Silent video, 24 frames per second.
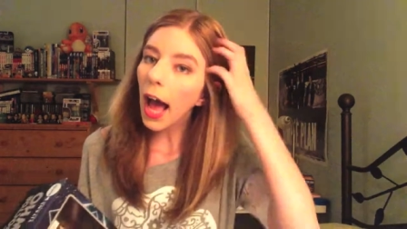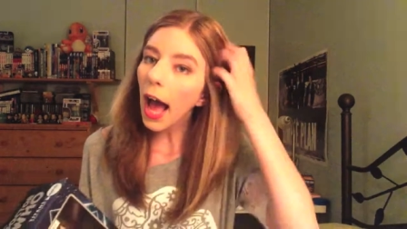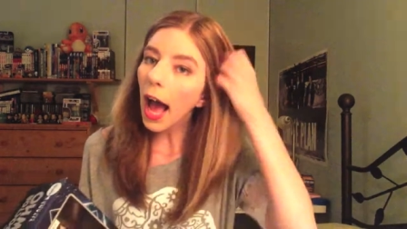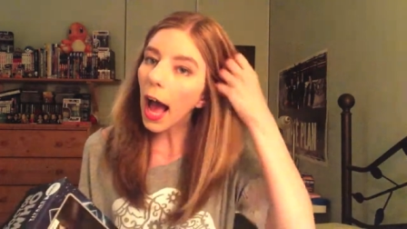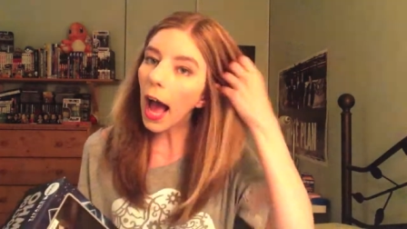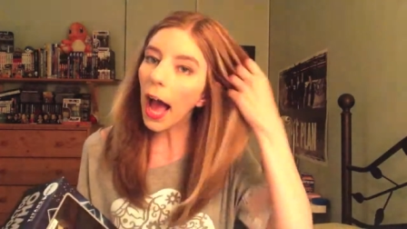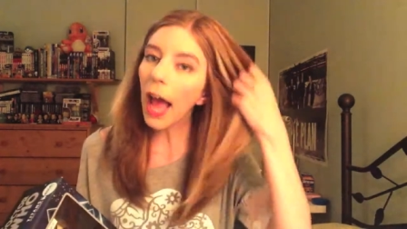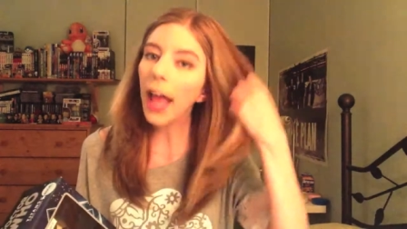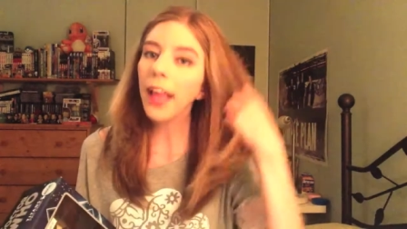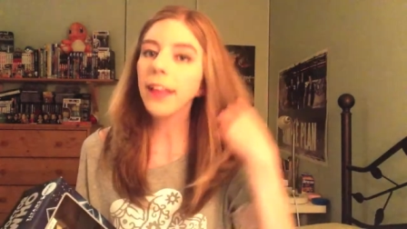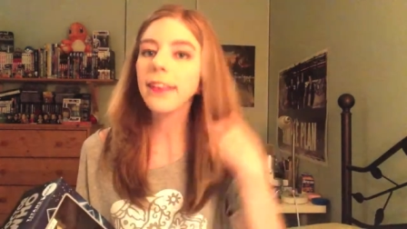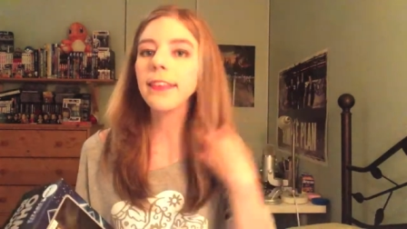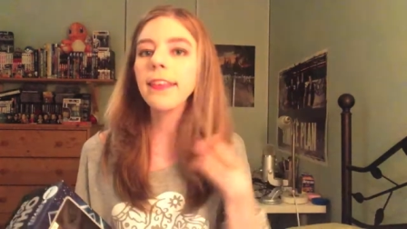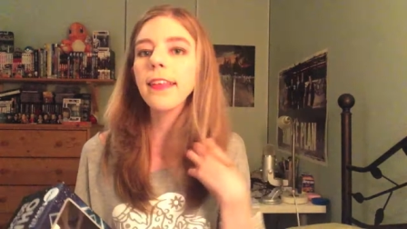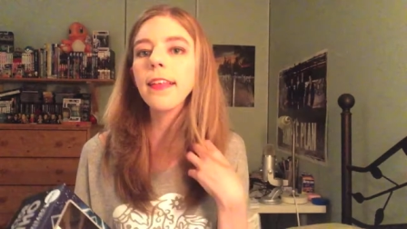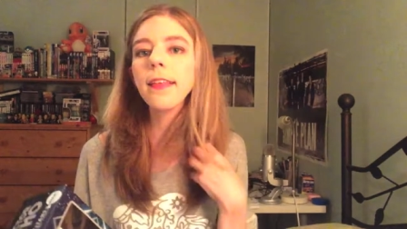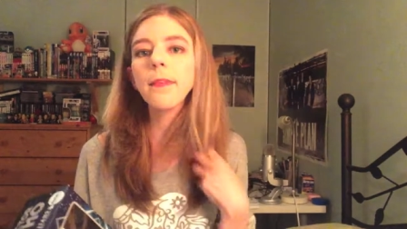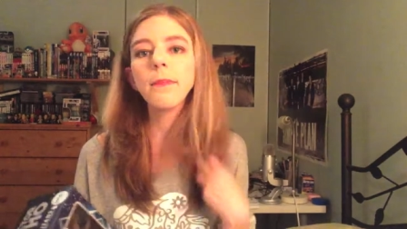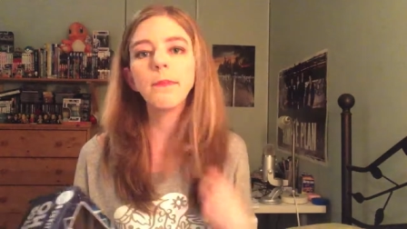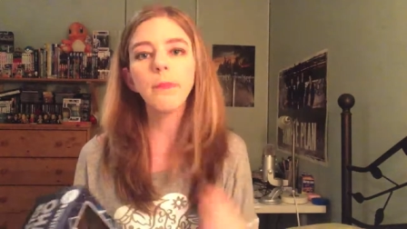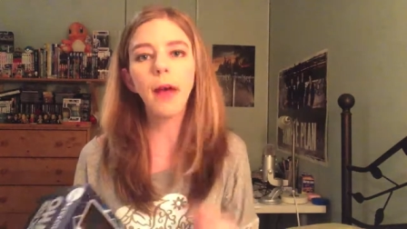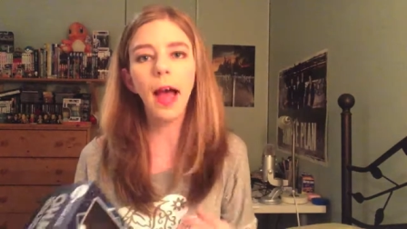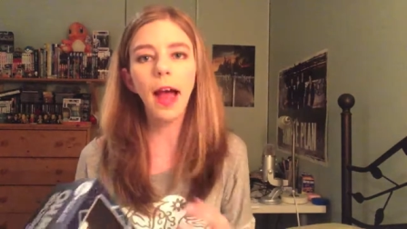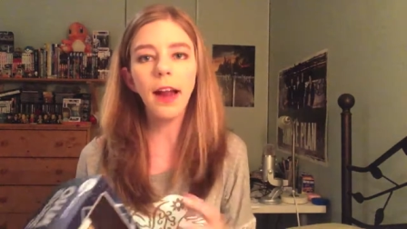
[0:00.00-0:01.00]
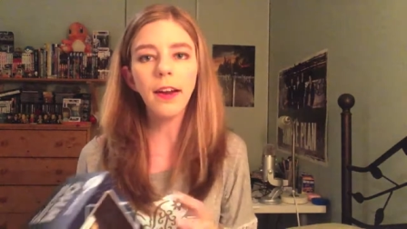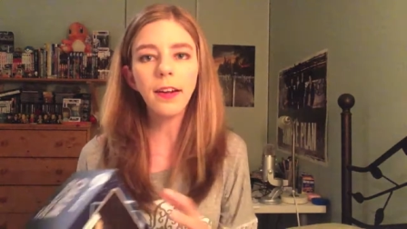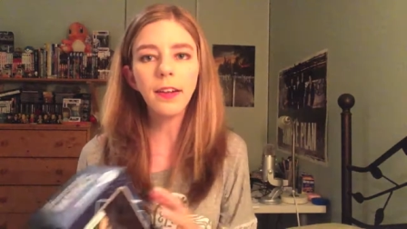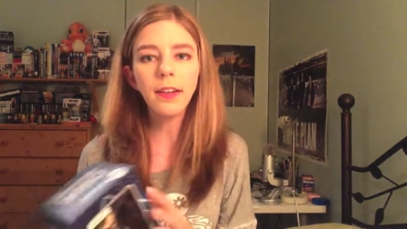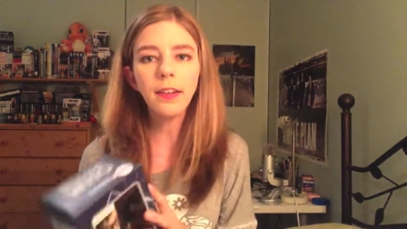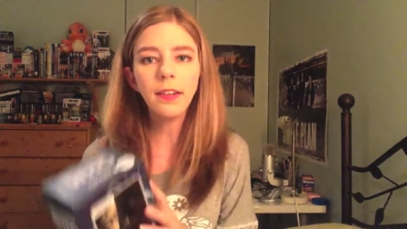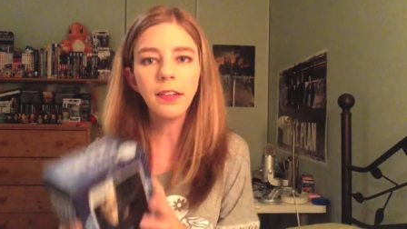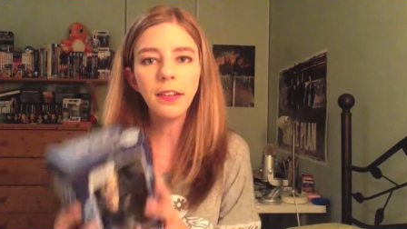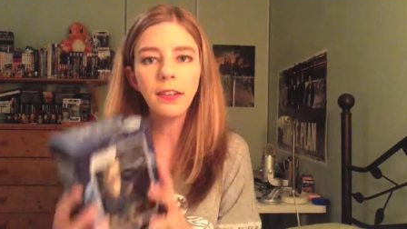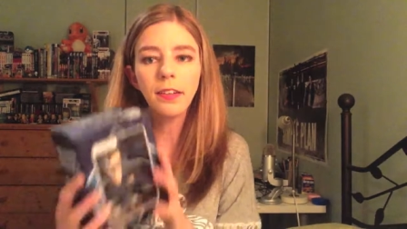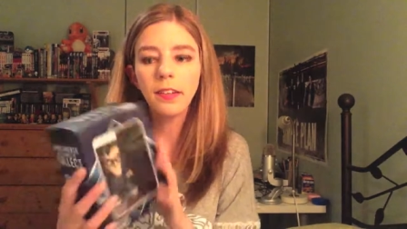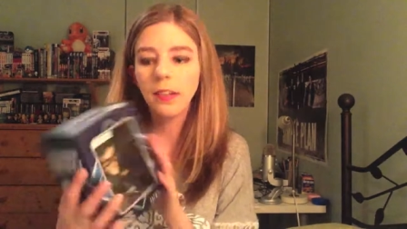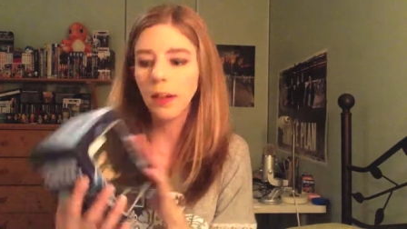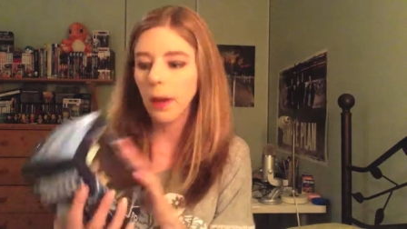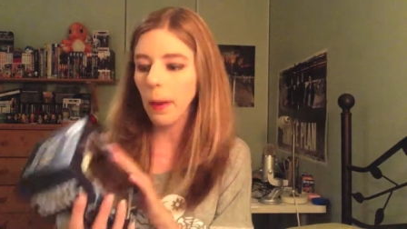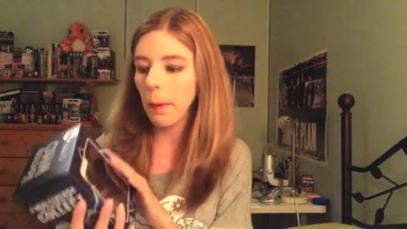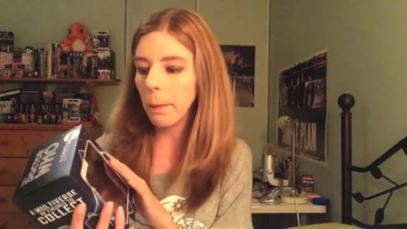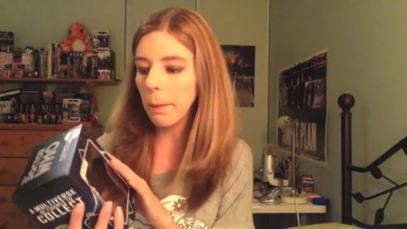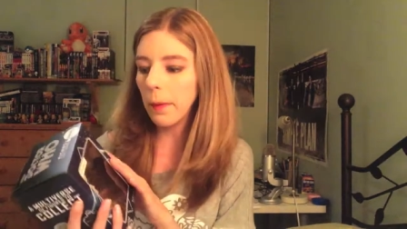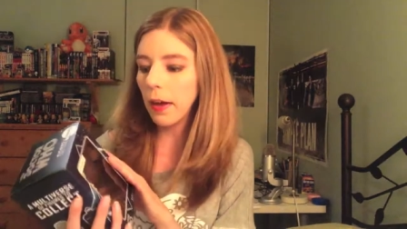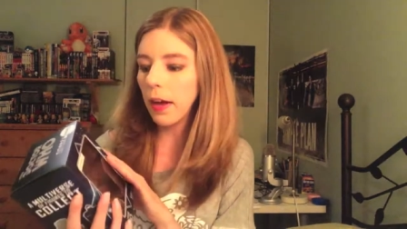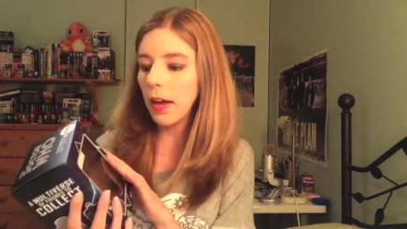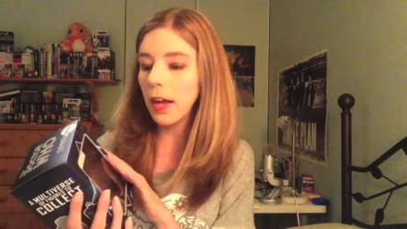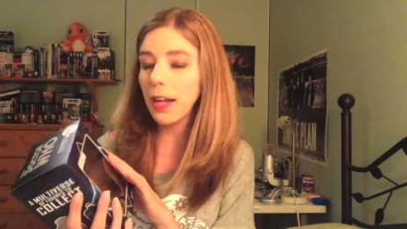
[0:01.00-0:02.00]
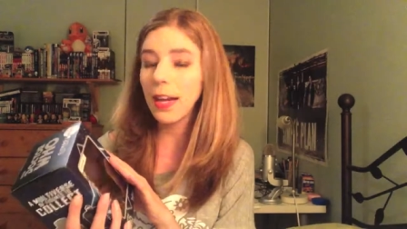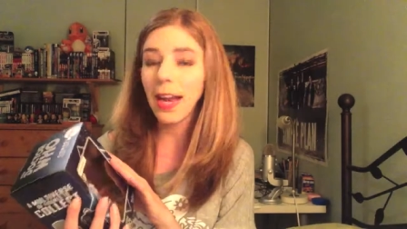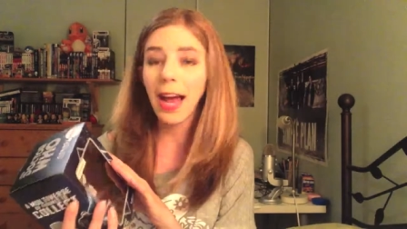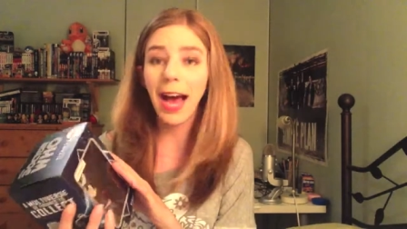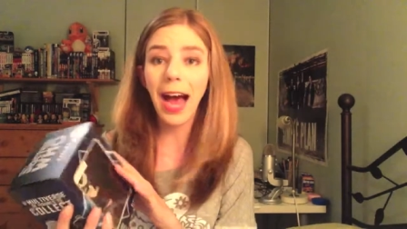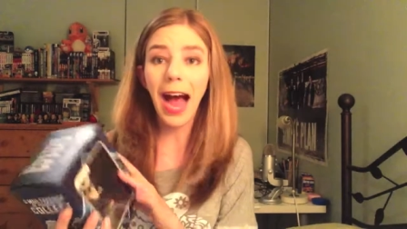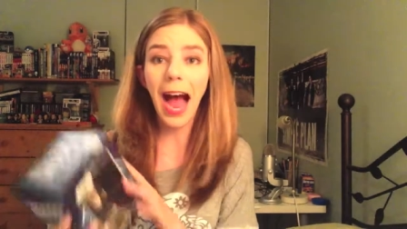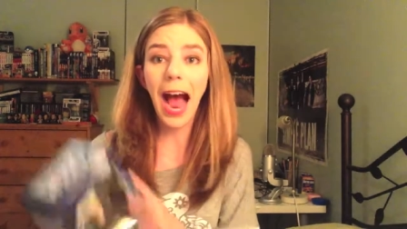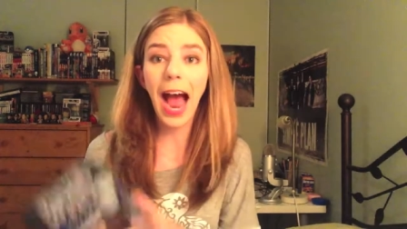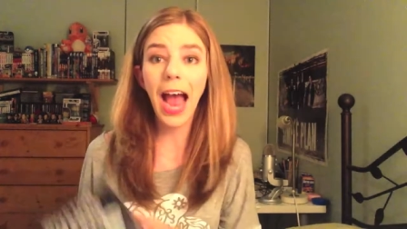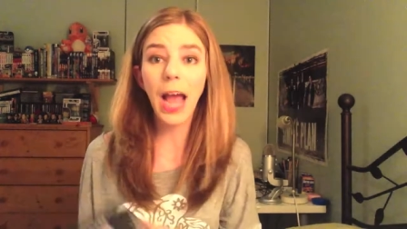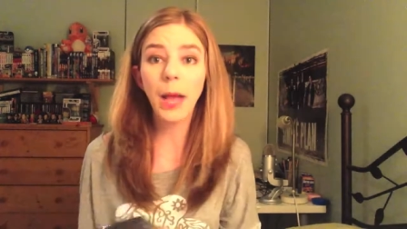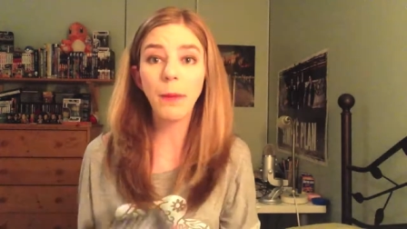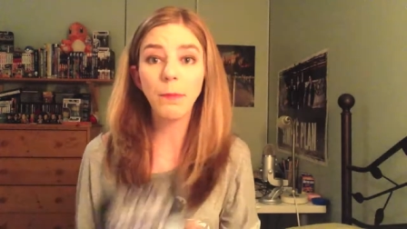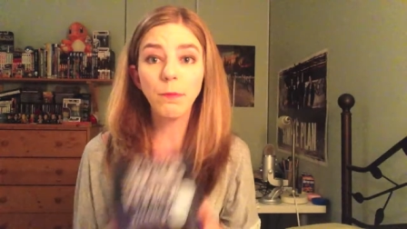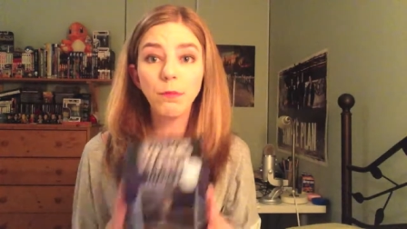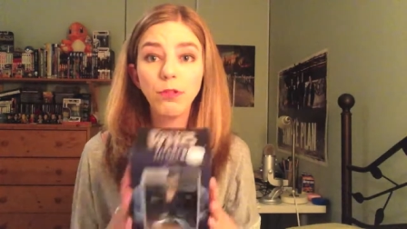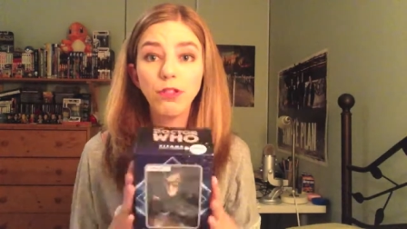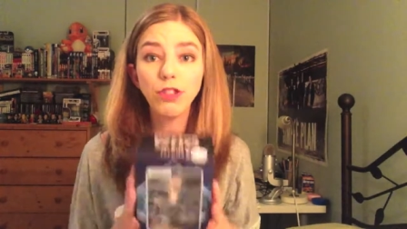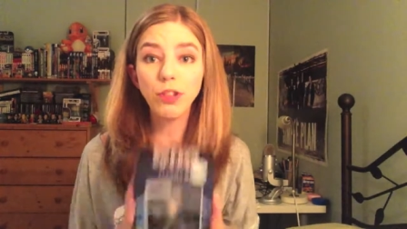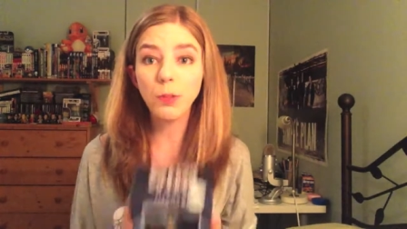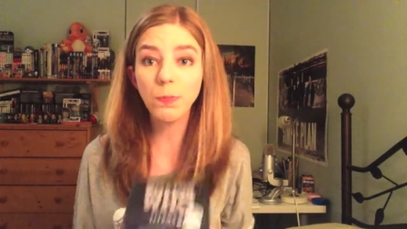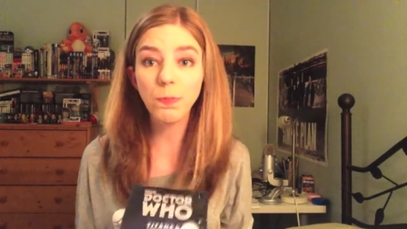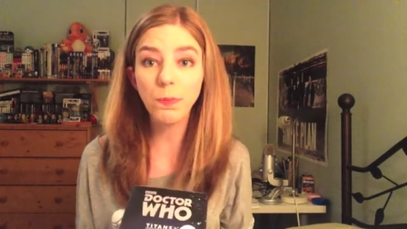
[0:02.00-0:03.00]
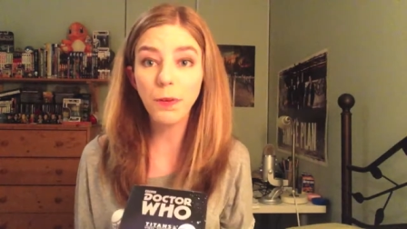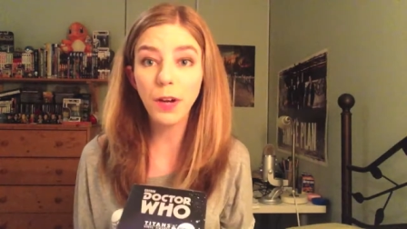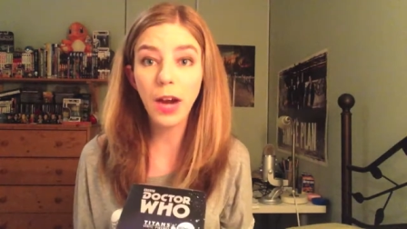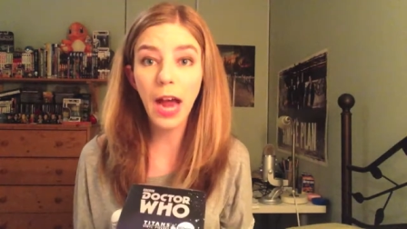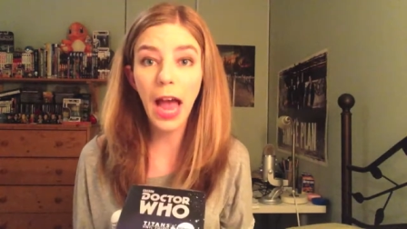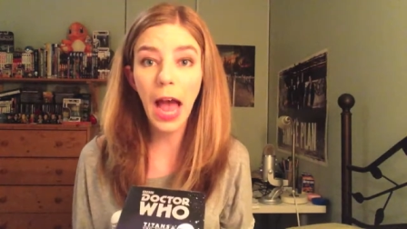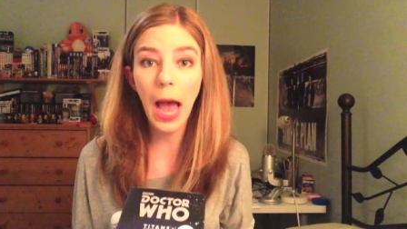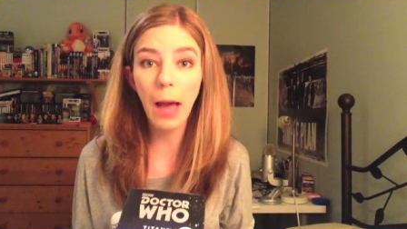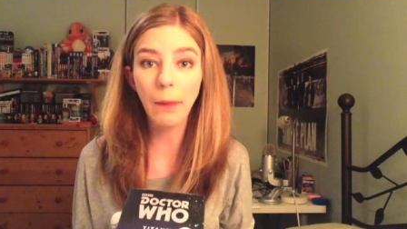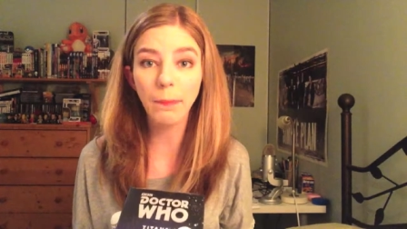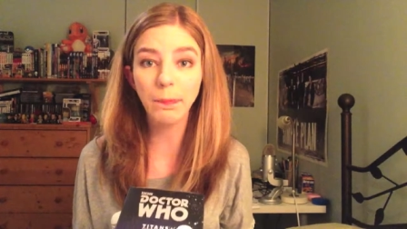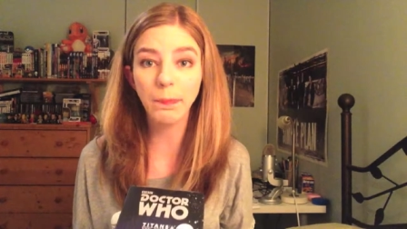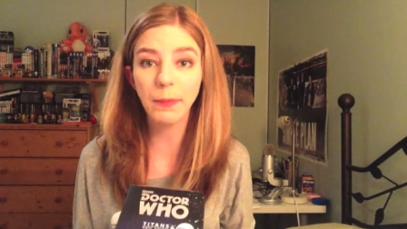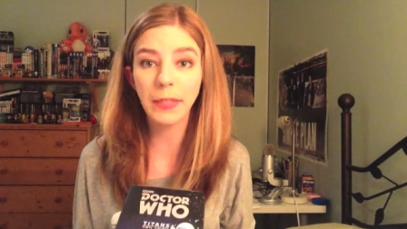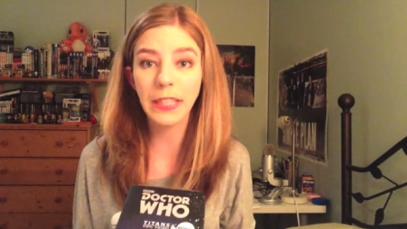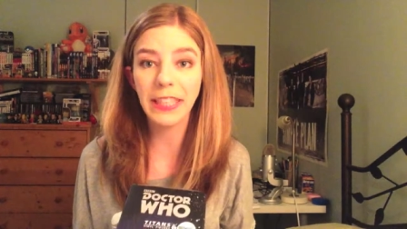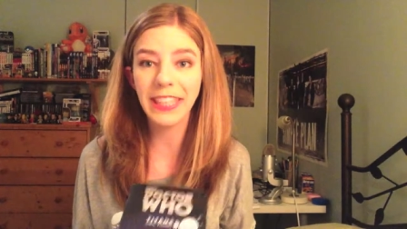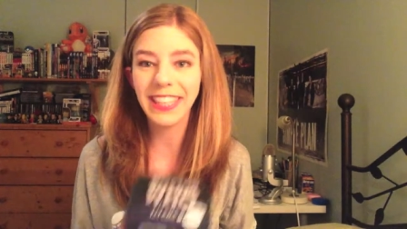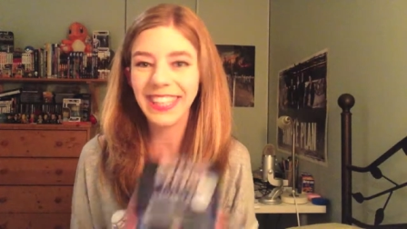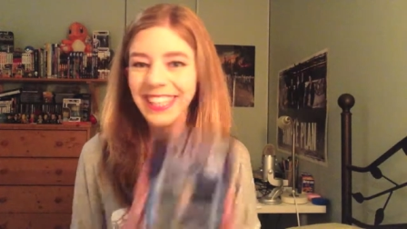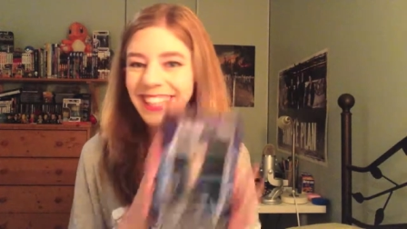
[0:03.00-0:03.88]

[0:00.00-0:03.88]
I, it doesn't matter, but I am super happy.